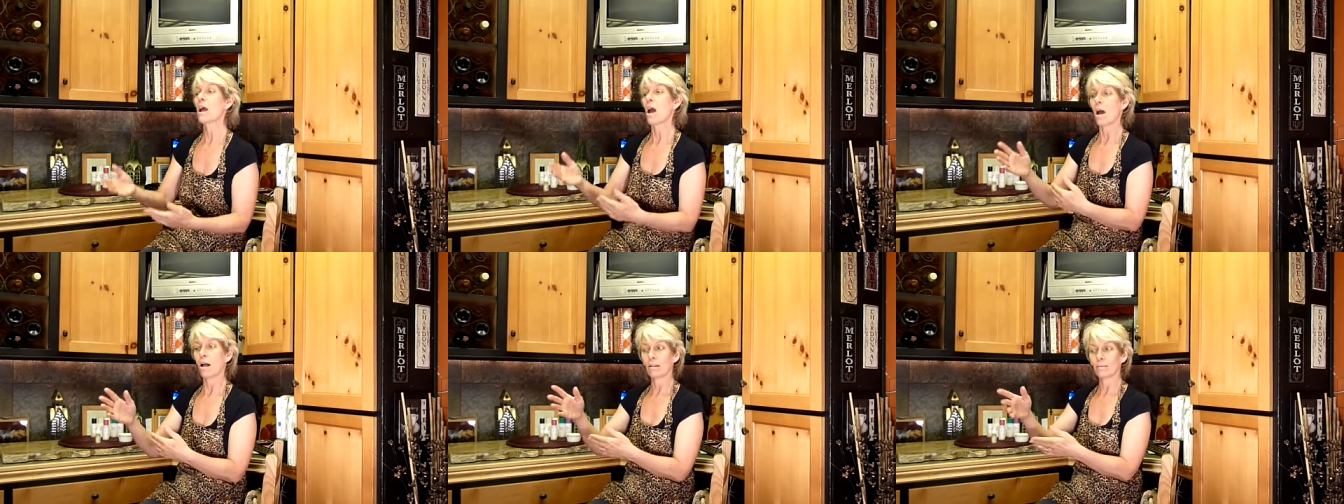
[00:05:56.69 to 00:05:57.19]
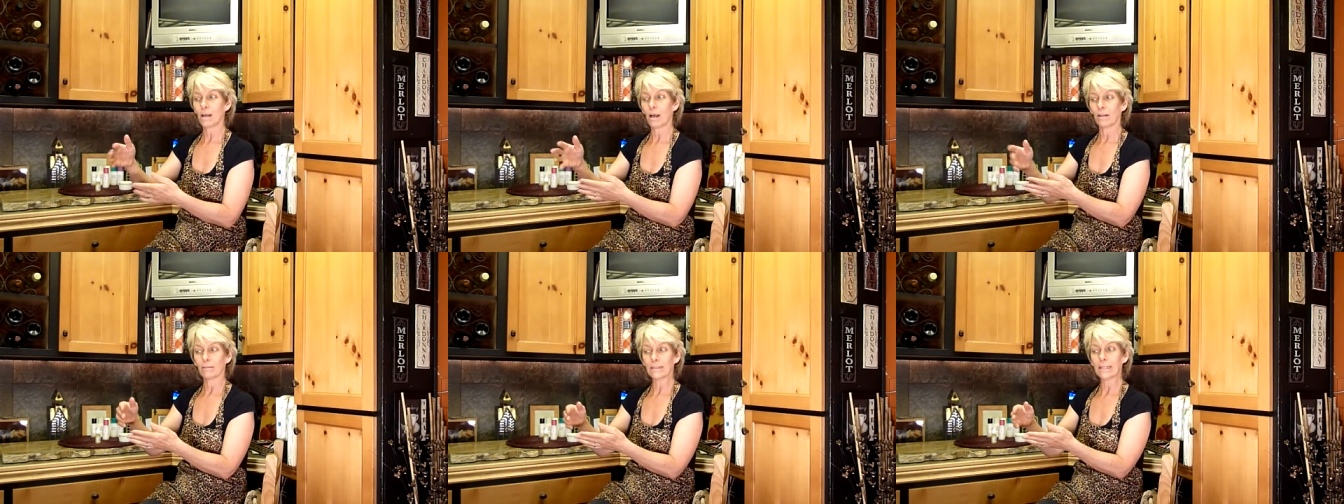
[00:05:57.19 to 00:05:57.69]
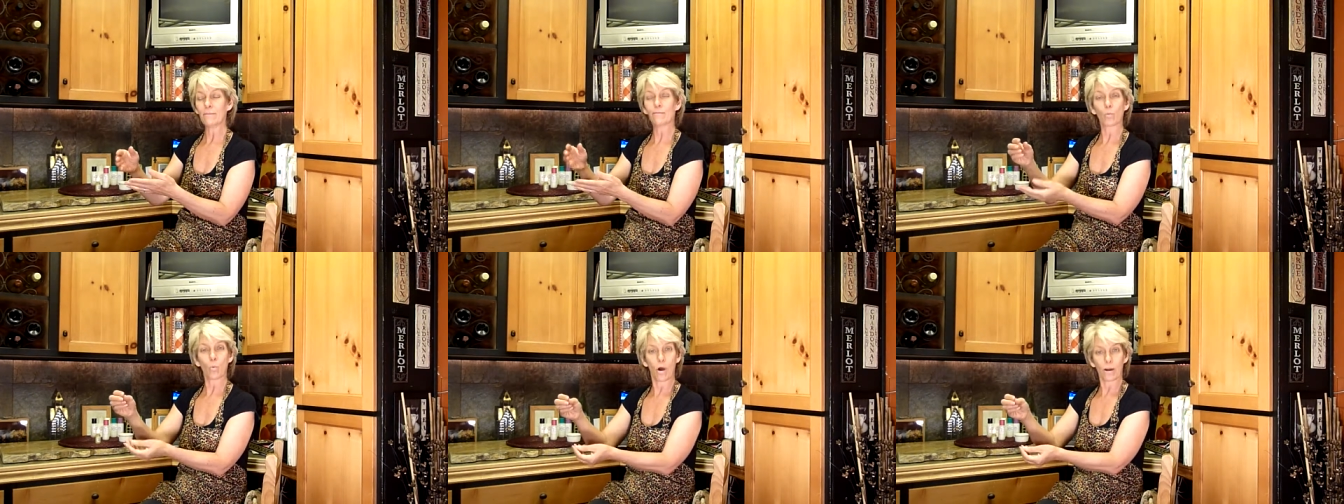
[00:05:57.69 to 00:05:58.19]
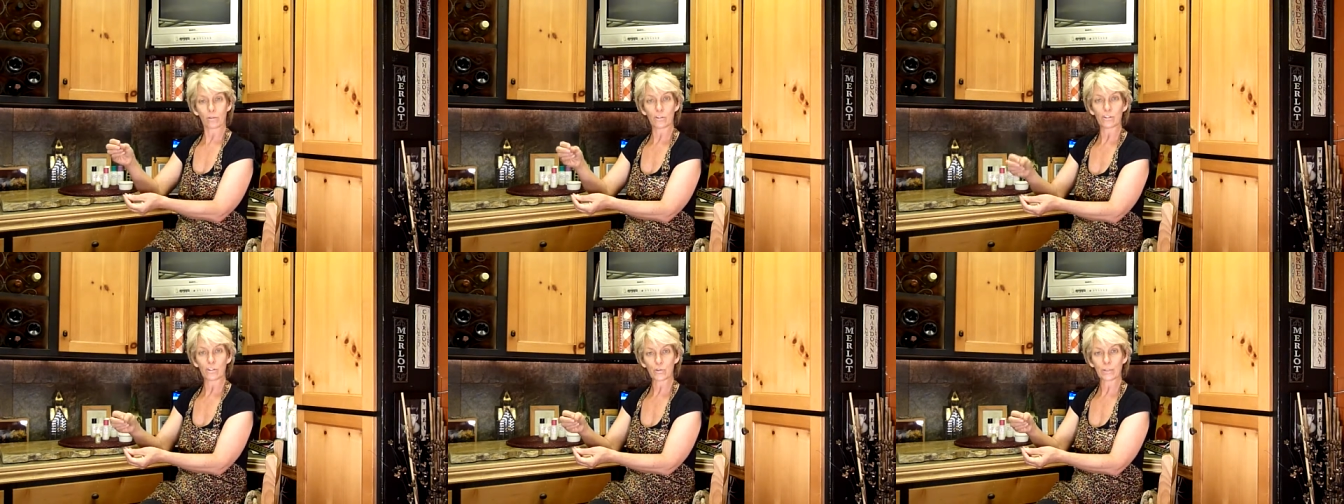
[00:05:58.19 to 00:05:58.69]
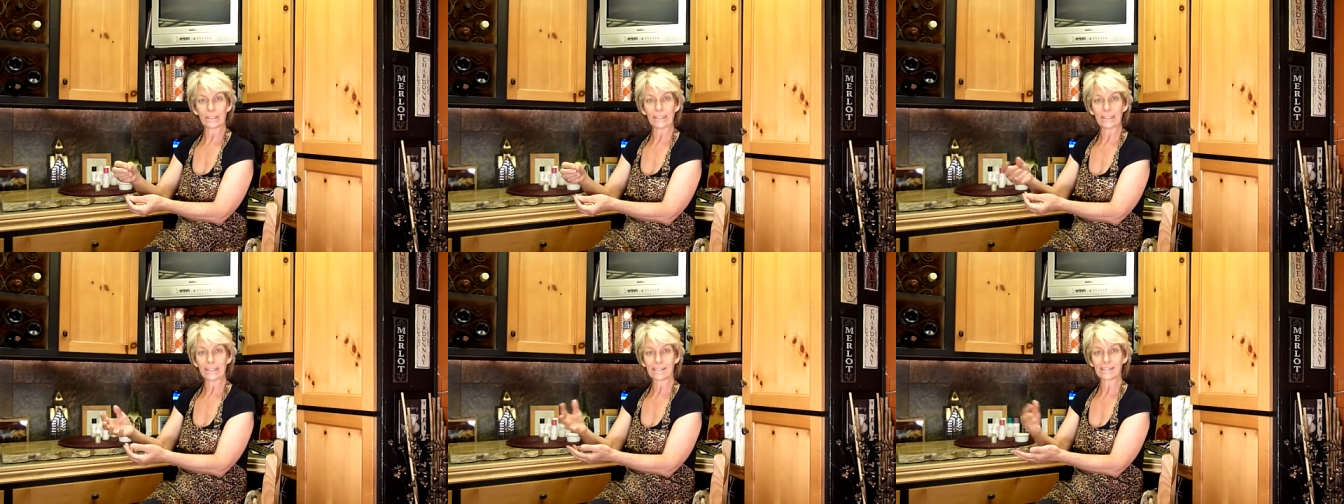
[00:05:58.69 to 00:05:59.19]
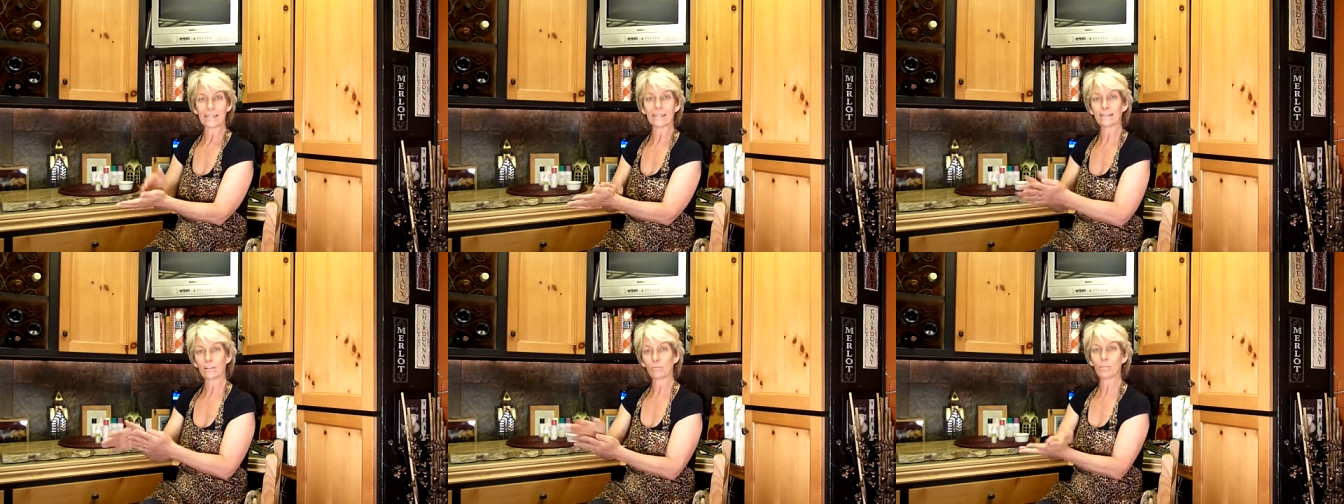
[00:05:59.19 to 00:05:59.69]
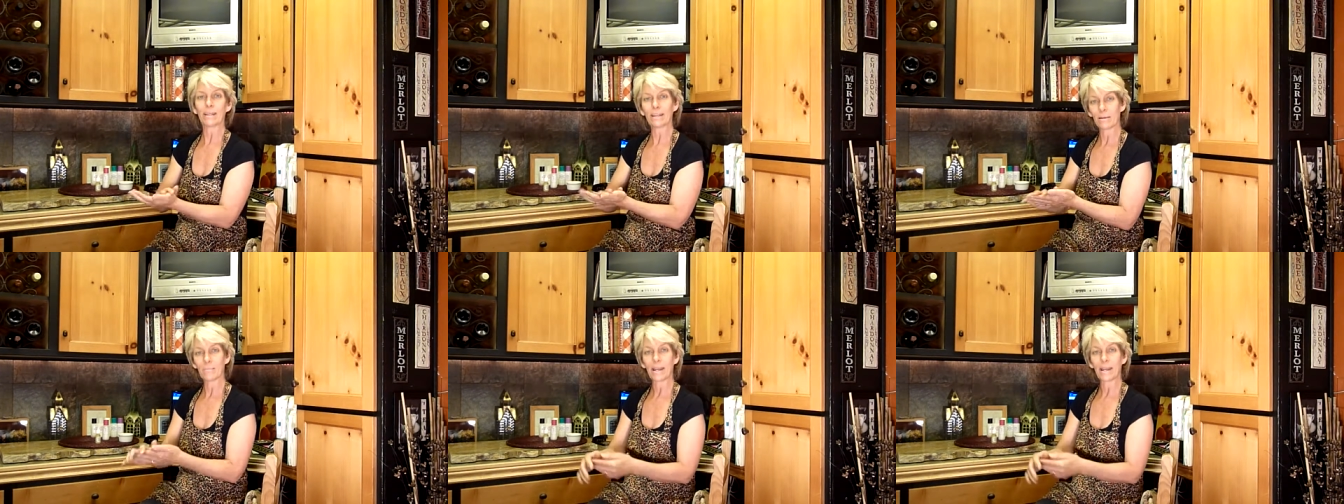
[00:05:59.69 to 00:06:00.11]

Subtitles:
I'll leave the water just trickling in the sink a little bit, get my